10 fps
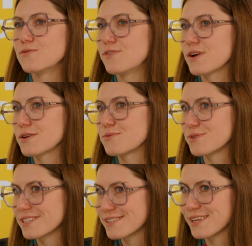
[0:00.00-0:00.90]
very
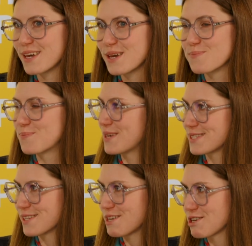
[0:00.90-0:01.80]
risky
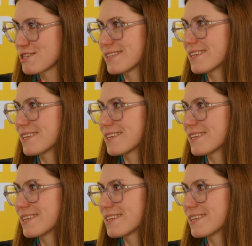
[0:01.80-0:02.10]
business,